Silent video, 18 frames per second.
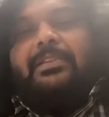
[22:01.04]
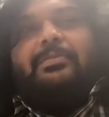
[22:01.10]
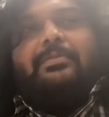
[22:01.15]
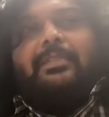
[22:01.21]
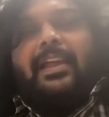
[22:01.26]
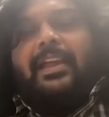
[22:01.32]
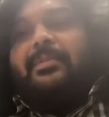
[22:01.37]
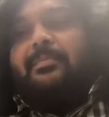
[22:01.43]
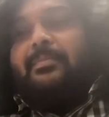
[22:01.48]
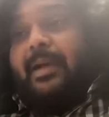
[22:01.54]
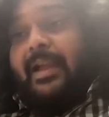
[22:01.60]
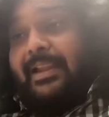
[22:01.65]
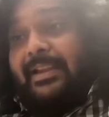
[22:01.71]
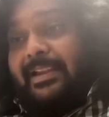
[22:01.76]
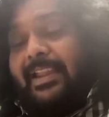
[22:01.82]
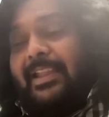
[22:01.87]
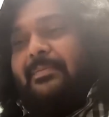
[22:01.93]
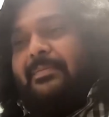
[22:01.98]
to thank
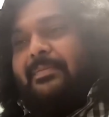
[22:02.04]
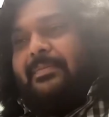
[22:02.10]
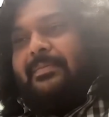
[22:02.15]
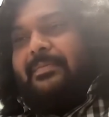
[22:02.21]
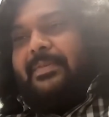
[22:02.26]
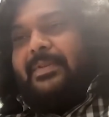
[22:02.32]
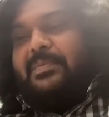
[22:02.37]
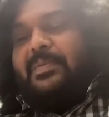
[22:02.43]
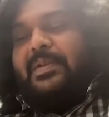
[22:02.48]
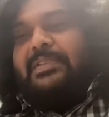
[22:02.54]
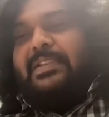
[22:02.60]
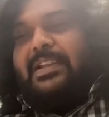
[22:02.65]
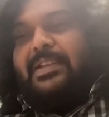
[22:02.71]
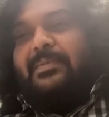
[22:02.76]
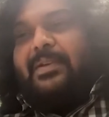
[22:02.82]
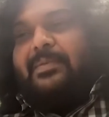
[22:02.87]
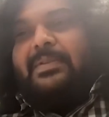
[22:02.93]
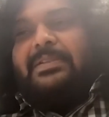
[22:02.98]
my team,
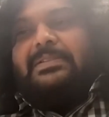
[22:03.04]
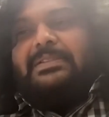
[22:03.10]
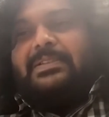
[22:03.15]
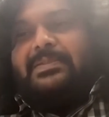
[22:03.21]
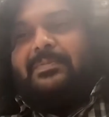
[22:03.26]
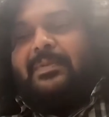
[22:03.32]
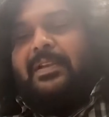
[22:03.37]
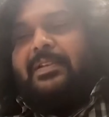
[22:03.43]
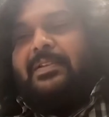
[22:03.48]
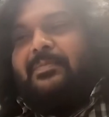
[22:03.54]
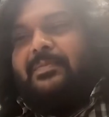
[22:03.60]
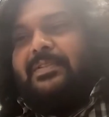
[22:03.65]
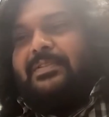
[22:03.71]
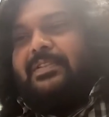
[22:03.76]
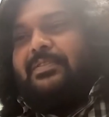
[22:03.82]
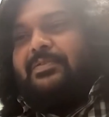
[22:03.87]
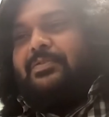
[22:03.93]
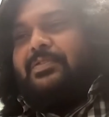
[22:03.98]
especially my business partner,
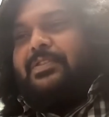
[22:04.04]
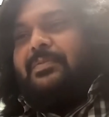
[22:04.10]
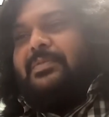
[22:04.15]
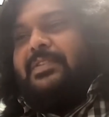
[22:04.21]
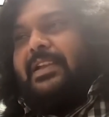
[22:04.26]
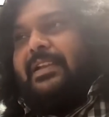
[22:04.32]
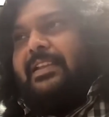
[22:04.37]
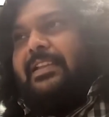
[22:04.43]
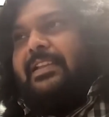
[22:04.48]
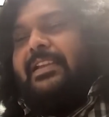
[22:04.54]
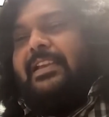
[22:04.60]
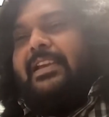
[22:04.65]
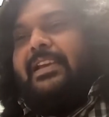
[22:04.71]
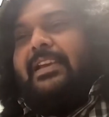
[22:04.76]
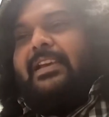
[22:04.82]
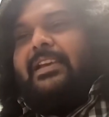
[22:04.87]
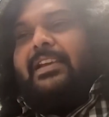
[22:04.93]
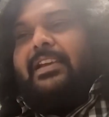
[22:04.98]
Mr. Sushim Shetty,
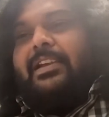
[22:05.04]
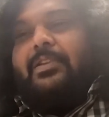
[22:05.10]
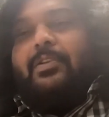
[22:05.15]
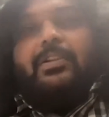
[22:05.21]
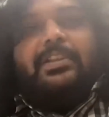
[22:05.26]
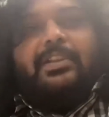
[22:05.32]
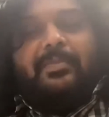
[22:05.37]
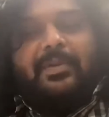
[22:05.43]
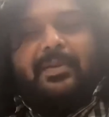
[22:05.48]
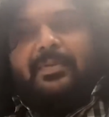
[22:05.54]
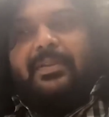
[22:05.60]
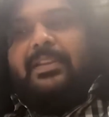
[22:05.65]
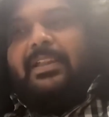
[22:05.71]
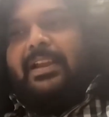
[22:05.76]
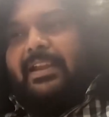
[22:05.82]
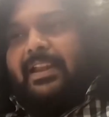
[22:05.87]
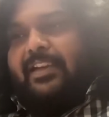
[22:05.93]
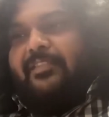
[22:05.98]
and all the people
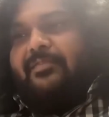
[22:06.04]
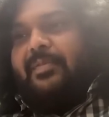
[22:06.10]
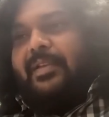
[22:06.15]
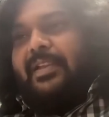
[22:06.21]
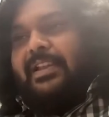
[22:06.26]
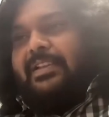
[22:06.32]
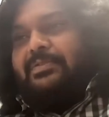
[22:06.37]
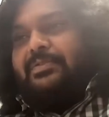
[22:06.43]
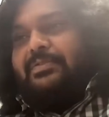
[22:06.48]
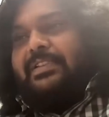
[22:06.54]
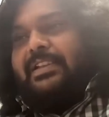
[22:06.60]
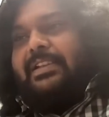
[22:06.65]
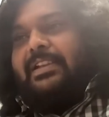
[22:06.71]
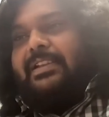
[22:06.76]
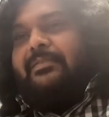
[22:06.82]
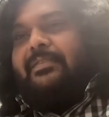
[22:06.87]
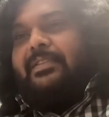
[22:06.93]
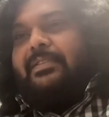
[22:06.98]
that have been
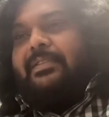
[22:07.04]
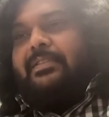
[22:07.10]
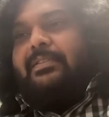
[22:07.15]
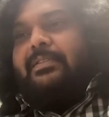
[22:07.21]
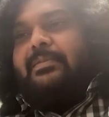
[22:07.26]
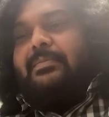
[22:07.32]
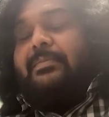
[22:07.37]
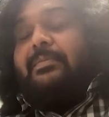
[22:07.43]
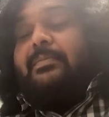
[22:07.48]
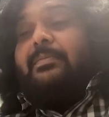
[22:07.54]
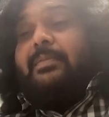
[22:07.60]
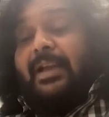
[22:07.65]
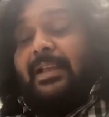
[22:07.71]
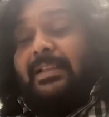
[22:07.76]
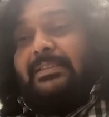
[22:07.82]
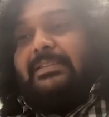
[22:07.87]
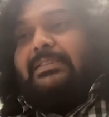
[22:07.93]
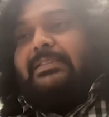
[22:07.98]
associated with
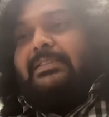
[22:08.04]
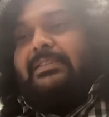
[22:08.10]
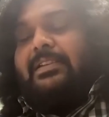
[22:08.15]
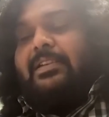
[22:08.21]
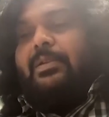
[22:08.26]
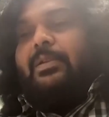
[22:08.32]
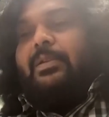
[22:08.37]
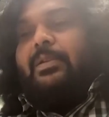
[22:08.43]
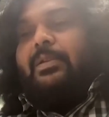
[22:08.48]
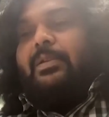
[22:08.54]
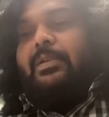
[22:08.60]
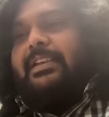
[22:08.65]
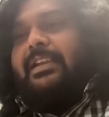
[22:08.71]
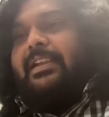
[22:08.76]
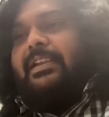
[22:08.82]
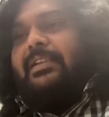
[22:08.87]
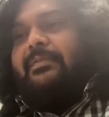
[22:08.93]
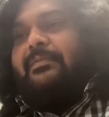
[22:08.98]
us along with our
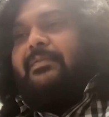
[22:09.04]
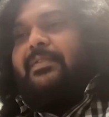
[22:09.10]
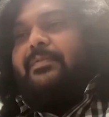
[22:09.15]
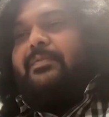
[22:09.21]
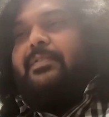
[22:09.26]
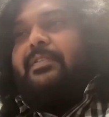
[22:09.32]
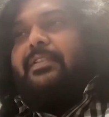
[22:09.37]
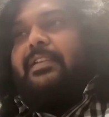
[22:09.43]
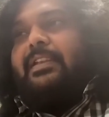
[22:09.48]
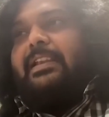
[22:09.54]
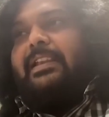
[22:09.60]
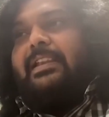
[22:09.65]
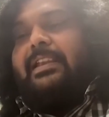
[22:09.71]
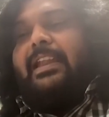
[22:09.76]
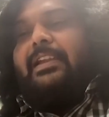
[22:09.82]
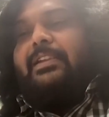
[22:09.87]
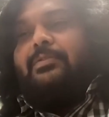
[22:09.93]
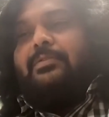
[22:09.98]
journey. And we would really
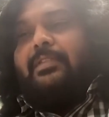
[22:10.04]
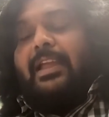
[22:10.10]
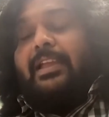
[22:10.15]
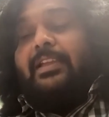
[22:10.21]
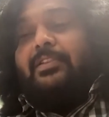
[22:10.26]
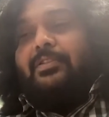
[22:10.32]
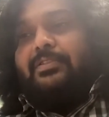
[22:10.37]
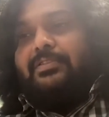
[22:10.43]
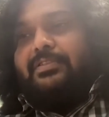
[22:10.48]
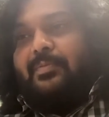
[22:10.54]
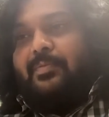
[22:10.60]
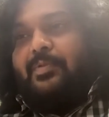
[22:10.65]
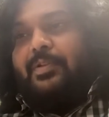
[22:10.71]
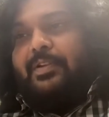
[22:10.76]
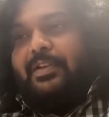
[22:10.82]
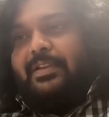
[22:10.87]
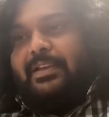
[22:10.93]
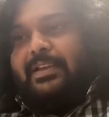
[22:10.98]
like to thank your
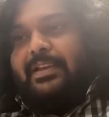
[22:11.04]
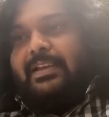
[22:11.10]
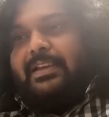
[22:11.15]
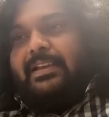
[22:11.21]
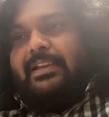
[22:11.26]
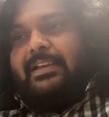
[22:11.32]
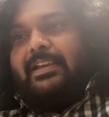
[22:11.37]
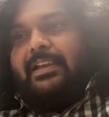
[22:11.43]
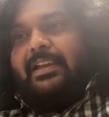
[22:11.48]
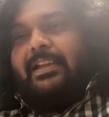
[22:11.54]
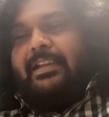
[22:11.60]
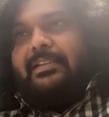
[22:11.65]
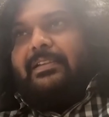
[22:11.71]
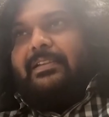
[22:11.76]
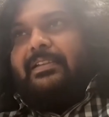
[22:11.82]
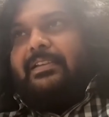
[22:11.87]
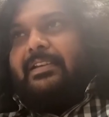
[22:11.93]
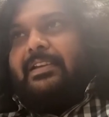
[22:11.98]
support,
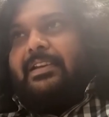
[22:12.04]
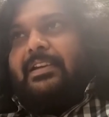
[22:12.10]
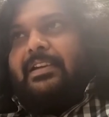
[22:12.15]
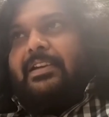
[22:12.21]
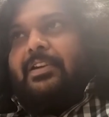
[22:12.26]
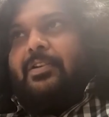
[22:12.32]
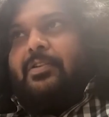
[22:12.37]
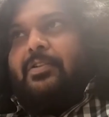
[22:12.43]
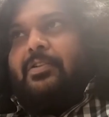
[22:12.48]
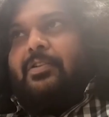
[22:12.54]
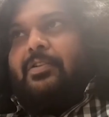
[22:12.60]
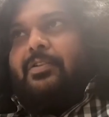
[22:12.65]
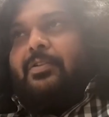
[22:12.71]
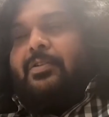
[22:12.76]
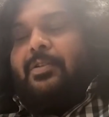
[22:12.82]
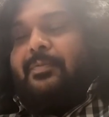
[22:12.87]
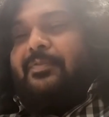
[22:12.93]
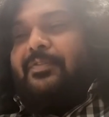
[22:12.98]
and
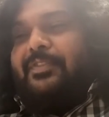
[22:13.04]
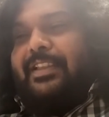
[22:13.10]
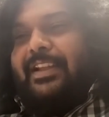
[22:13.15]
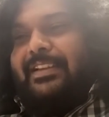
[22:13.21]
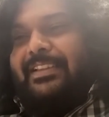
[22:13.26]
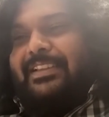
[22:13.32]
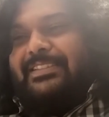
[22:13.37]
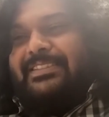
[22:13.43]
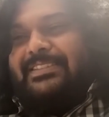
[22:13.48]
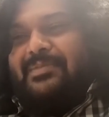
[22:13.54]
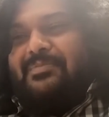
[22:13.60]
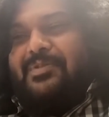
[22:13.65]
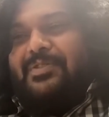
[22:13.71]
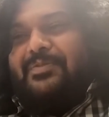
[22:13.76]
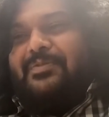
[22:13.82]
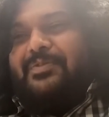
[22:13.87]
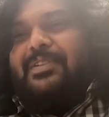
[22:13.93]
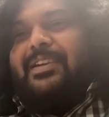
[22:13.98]
hopeful that this
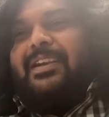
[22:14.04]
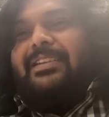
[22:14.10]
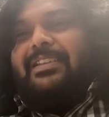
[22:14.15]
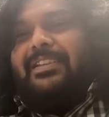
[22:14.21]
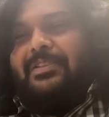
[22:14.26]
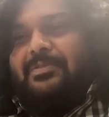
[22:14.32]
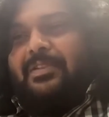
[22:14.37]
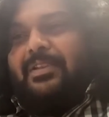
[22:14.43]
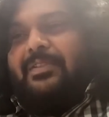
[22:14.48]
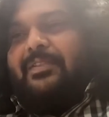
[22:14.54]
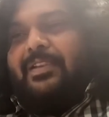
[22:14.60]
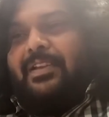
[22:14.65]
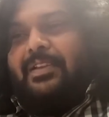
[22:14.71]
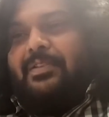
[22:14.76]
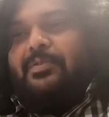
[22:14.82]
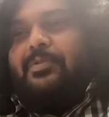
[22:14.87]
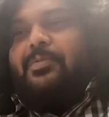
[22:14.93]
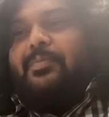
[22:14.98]
support would continue and we
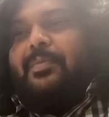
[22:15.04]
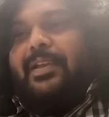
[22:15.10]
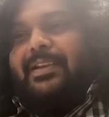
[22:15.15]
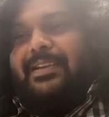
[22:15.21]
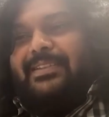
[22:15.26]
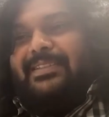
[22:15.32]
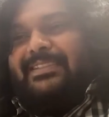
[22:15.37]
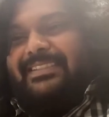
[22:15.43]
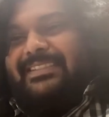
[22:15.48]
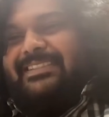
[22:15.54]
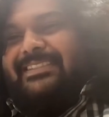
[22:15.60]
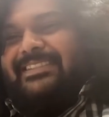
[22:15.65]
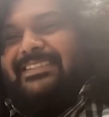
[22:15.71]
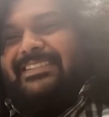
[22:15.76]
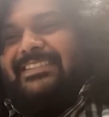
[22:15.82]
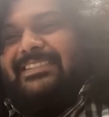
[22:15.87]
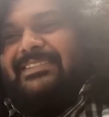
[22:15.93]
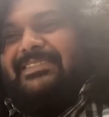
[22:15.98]
can grow big.
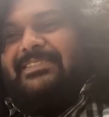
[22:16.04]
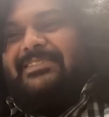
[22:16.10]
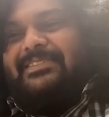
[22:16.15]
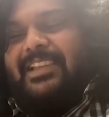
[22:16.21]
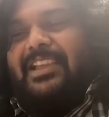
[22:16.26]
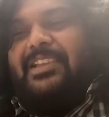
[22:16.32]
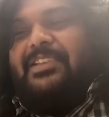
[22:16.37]
Thank you.